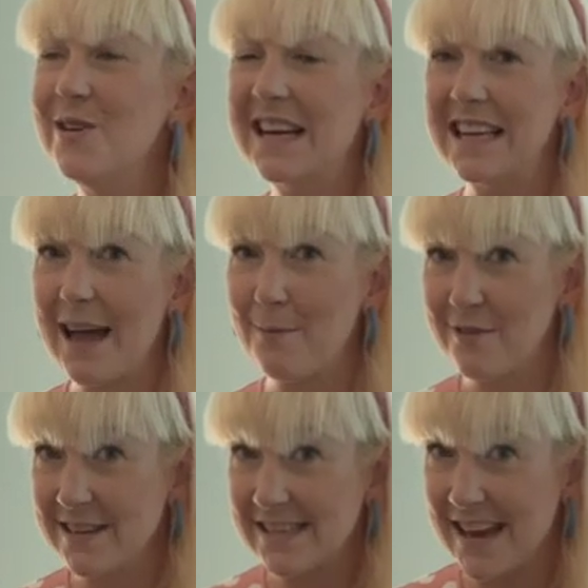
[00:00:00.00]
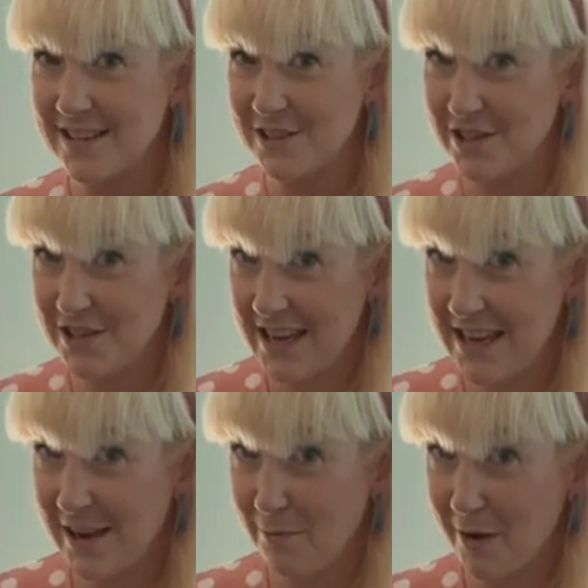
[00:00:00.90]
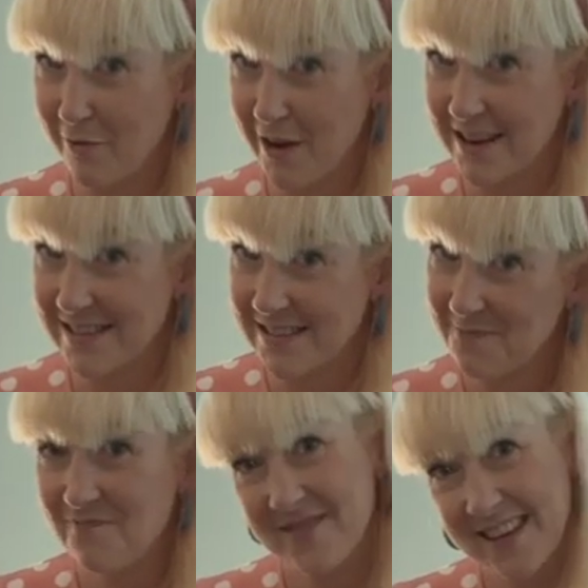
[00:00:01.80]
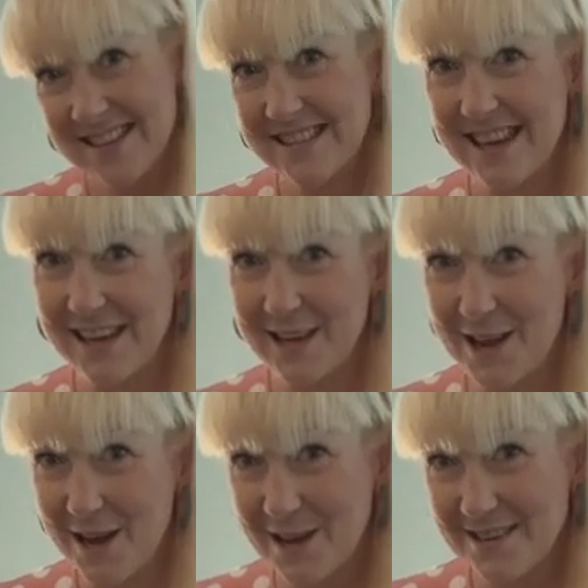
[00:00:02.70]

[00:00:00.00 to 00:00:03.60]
glamorous and chic, my friends. Take a look.